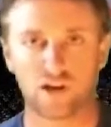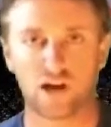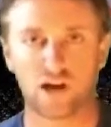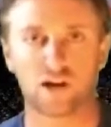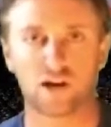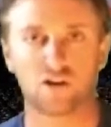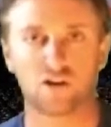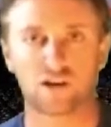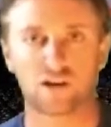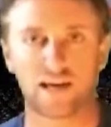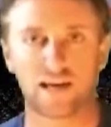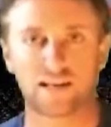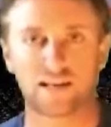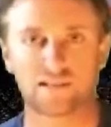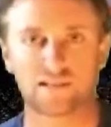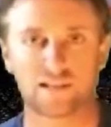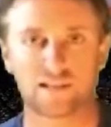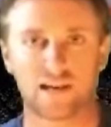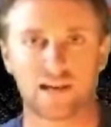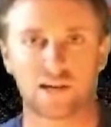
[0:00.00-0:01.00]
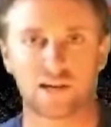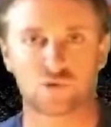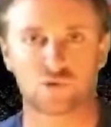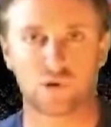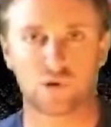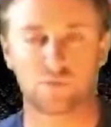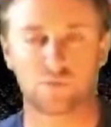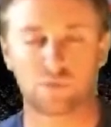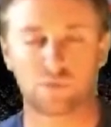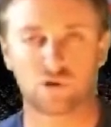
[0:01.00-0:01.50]
and I'll get into that as we
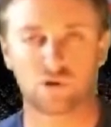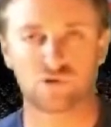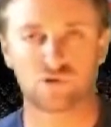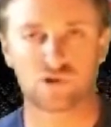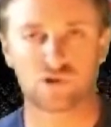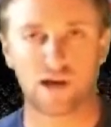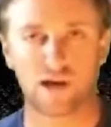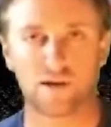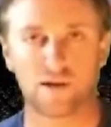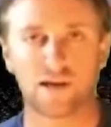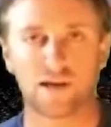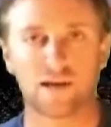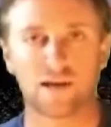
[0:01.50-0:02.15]
approach that.